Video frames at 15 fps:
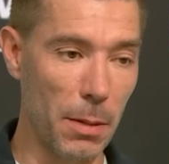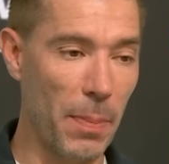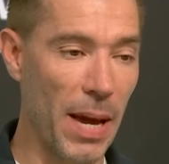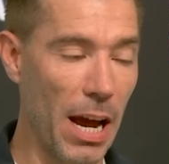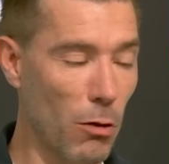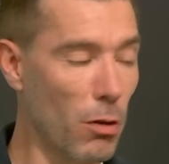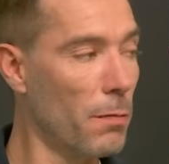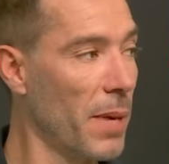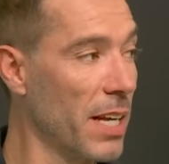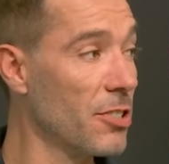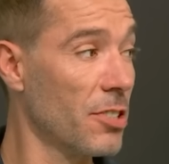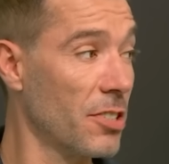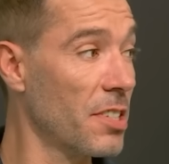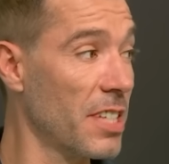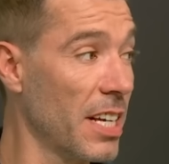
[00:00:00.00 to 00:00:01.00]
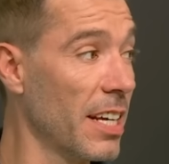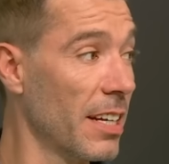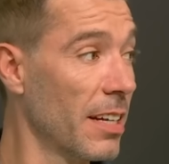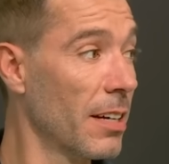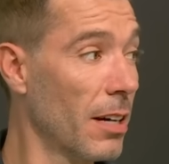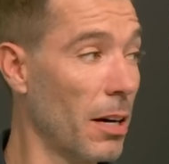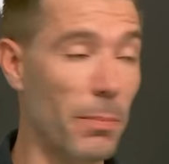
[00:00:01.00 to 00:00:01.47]
power of Manchester City,
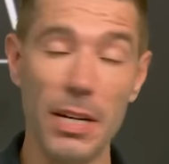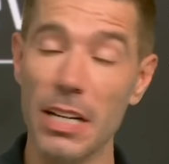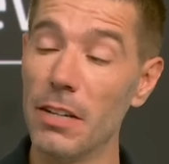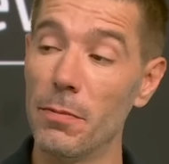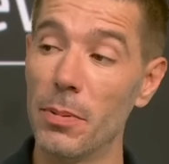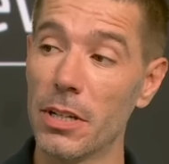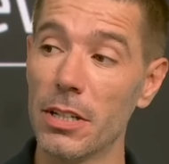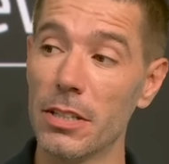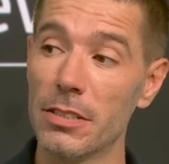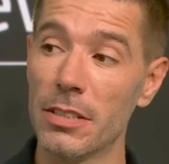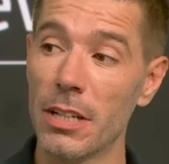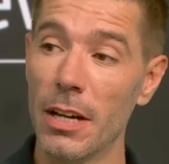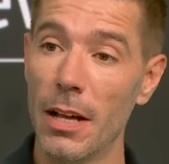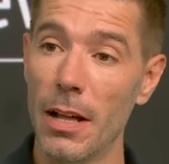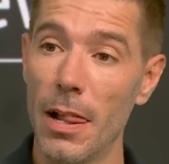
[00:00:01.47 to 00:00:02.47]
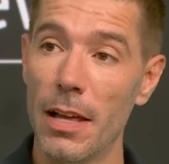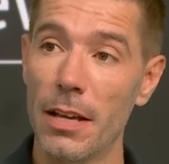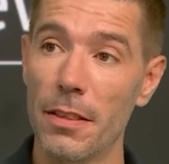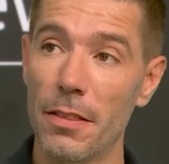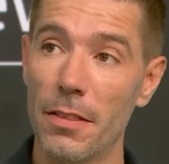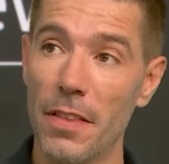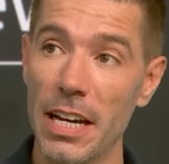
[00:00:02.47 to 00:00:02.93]
I believe, because
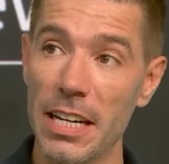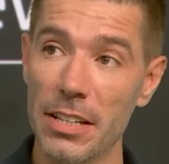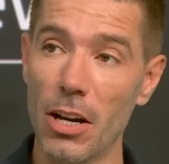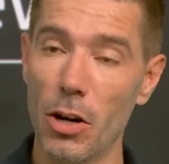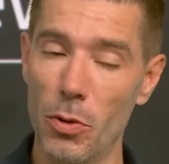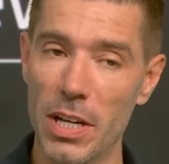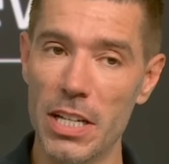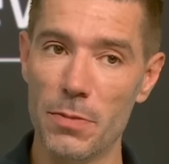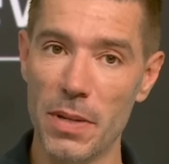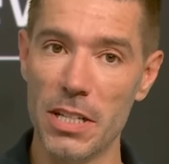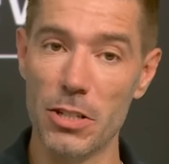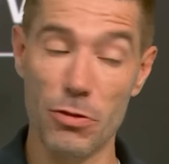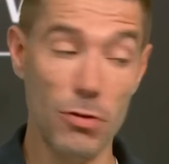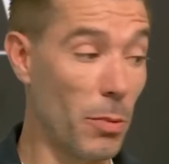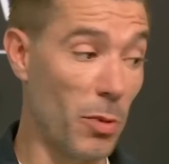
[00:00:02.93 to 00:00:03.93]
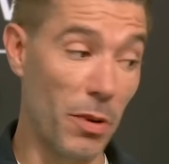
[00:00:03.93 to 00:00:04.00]
they know he's been disrupted.